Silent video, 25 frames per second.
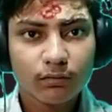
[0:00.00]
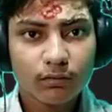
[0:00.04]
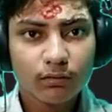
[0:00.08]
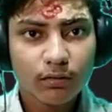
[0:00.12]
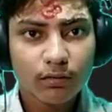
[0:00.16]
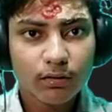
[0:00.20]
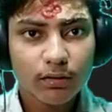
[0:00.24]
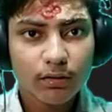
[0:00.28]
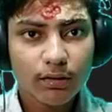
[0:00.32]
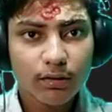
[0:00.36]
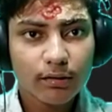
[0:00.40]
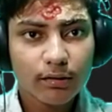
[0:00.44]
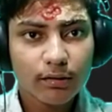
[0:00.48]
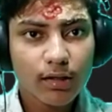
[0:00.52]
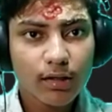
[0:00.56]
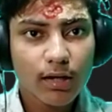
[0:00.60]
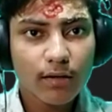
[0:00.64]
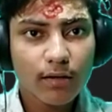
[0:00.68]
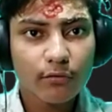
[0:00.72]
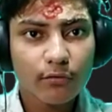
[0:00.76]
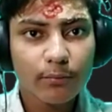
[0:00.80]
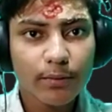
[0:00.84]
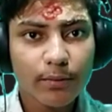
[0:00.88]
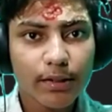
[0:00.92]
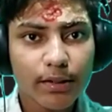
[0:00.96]
Int
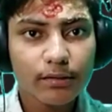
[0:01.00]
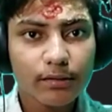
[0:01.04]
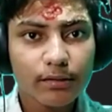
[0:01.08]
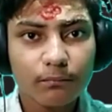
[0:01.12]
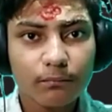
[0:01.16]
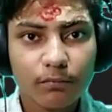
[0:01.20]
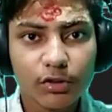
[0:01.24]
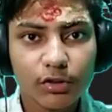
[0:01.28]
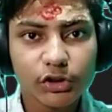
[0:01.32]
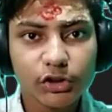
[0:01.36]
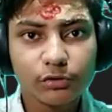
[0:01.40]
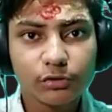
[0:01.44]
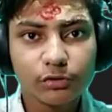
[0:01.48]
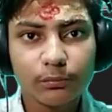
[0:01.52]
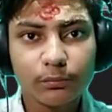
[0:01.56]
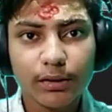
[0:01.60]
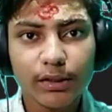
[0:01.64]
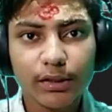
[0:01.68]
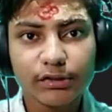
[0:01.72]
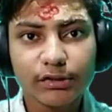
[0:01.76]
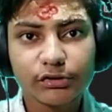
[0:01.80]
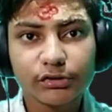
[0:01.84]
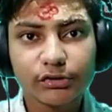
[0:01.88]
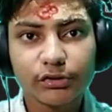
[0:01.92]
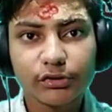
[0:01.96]
argument must be a
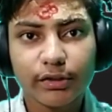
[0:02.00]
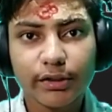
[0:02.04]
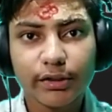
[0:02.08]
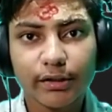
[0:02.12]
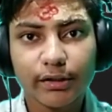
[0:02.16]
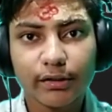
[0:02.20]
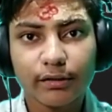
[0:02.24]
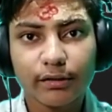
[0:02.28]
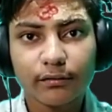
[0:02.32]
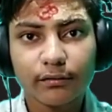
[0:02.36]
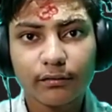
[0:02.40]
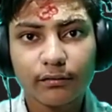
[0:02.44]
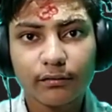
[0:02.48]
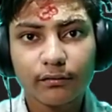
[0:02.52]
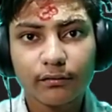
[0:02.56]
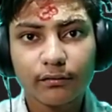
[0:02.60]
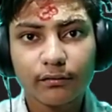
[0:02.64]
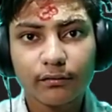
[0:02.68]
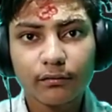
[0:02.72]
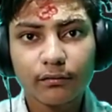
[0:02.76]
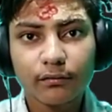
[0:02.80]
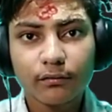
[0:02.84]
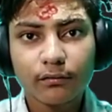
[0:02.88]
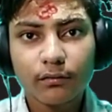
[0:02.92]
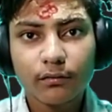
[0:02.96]
string,
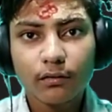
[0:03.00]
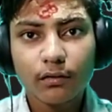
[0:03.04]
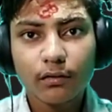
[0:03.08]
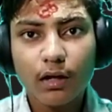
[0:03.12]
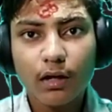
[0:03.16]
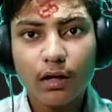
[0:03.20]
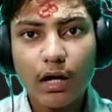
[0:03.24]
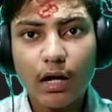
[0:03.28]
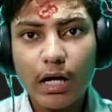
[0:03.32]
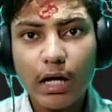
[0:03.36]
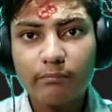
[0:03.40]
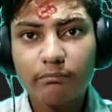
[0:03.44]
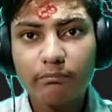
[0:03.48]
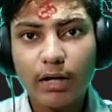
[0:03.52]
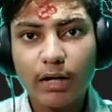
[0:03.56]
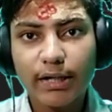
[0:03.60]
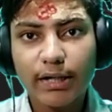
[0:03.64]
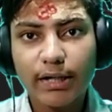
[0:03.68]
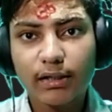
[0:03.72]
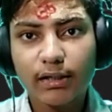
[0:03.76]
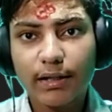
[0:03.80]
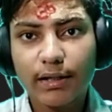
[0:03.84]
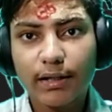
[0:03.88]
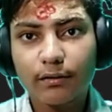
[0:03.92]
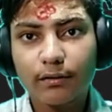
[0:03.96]
a
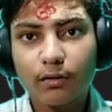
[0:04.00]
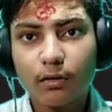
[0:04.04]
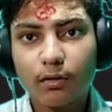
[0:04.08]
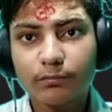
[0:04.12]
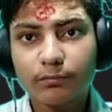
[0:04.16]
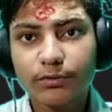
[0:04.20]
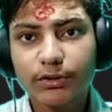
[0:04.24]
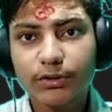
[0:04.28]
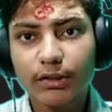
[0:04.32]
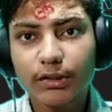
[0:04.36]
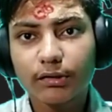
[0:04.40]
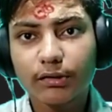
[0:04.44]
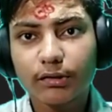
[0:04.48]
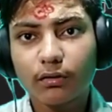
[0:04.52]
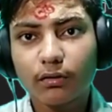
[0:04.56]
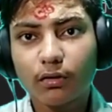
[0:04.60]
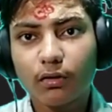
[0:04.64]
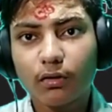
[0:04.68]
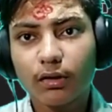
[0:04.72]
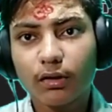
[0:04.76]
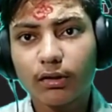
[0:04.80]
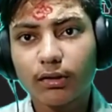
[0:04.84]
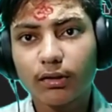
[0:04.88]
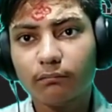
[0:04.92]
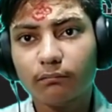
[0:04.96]
byte-like object or a
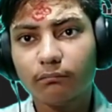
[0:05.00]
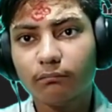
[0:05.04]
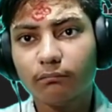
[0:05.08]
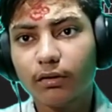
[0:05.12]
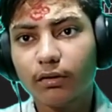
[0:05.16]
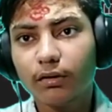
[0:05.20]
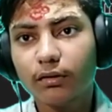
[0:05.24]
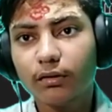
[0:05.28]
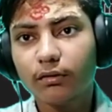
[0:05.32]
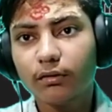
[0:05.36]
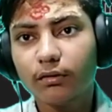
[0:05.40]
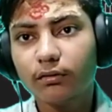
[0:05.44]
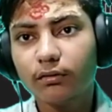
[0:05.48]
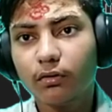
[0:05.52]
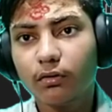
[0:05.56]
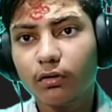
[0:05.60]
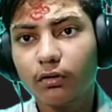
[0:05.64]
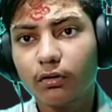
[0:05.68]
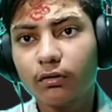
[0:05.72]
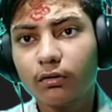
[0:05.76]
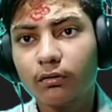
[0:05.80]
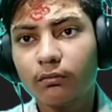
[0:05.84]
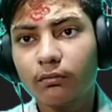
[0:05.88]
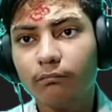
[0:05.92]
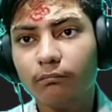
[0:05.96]
number, not
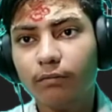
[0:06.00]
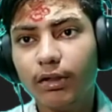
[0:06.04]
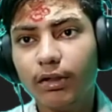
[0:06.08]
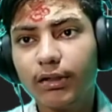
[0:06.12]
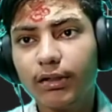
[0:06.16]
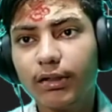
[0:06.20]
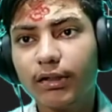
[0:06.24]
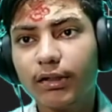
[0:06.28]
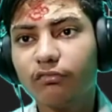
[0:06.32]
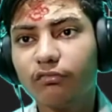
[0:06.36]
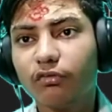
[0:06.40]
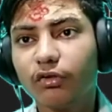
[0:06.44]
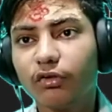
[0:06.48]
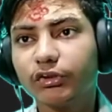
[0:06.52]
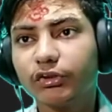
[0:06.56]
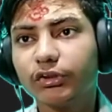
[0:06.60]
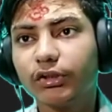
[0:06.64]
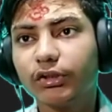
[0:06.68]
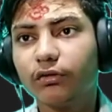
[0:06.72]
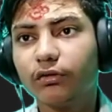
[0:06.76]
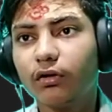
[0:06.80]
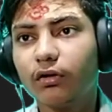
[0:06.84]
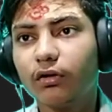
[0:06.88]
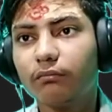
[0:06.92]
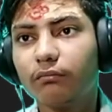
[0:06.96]
built-in function
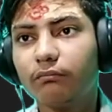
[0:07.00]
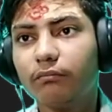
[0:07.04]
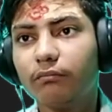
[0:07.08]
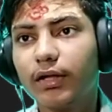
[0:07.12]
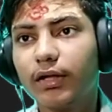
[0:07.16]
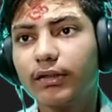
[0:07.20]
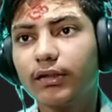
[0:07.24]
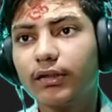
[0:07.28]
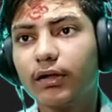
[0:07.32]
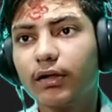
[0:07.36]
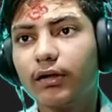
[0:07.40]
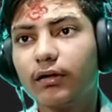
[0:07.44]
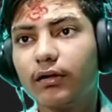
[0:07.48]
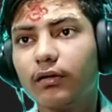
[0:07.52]
or a method.